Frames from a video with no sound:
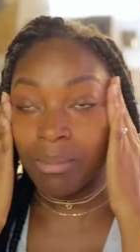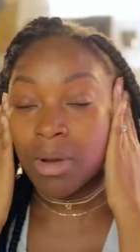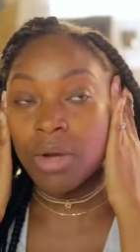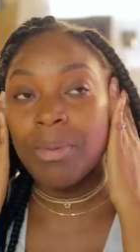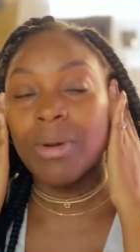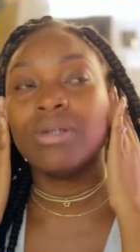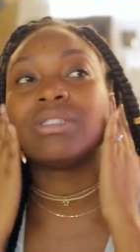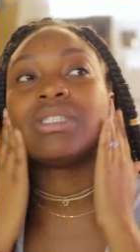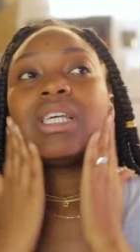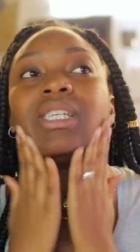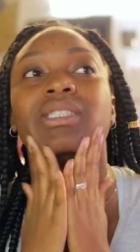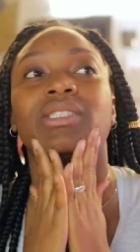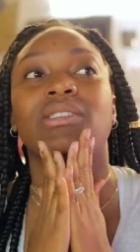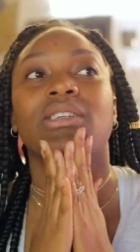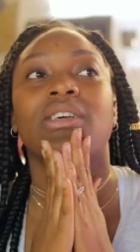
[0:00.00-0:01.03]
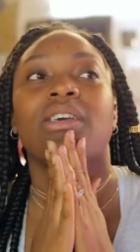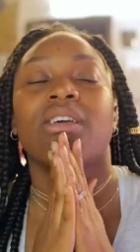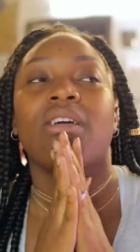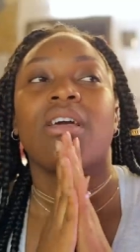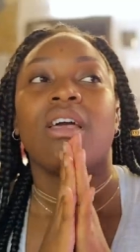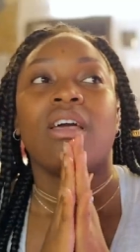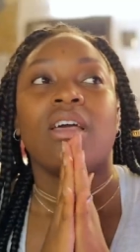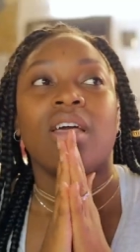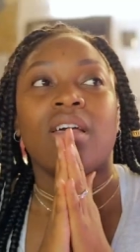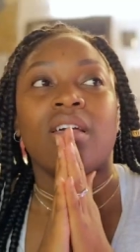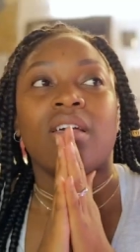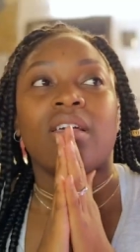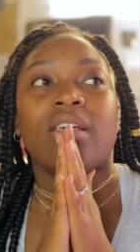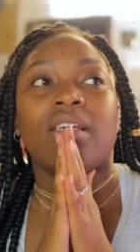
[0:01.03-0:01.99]
the MoBos is,
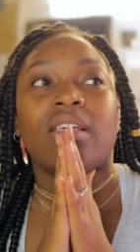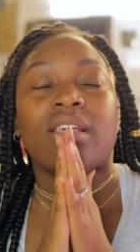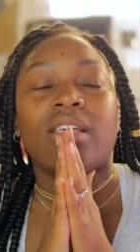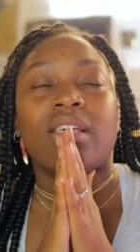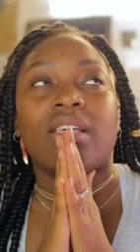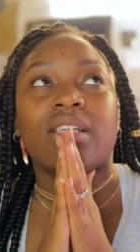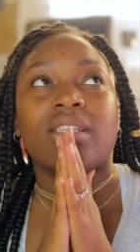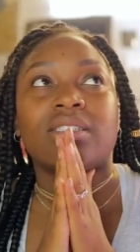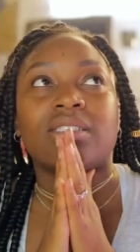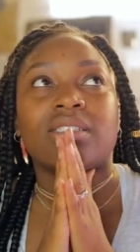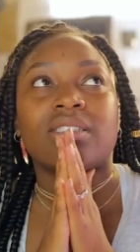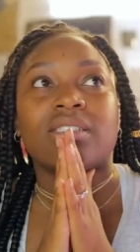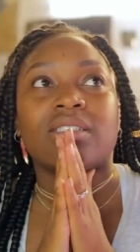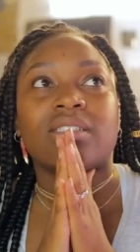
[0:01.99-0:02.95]
it is